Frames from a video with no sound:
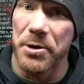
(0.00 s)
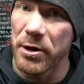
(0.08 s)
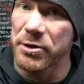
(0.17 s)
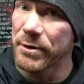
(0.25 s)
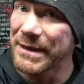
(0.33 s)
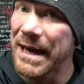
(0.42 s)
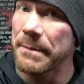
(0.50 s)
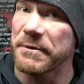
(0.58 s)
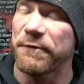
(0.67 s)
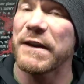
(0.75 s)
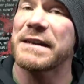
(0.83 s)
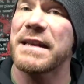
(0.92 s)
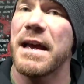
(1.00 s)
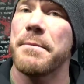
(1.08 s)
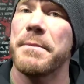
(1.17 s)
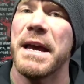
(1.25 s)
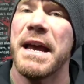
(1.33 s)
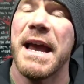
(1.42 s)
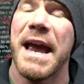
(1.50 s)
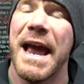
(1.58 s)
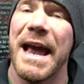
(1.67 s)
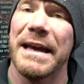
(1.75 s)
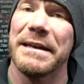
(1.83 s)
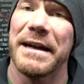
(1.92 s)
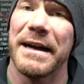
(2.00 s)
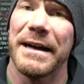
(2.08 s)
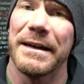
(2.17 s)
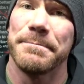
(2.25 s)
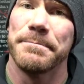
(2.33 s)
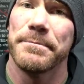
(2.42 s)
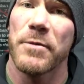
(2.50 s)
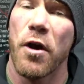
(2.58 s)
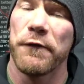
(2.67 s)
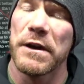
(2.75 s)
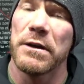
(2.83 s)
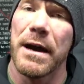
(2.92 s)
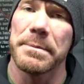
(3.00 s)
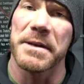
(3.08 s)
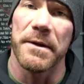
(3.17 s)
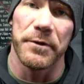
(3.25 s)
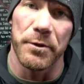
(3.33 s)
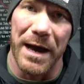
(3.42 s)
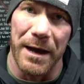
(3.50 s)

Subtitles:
going to attempt to fix them, and hopefully it'll help some of you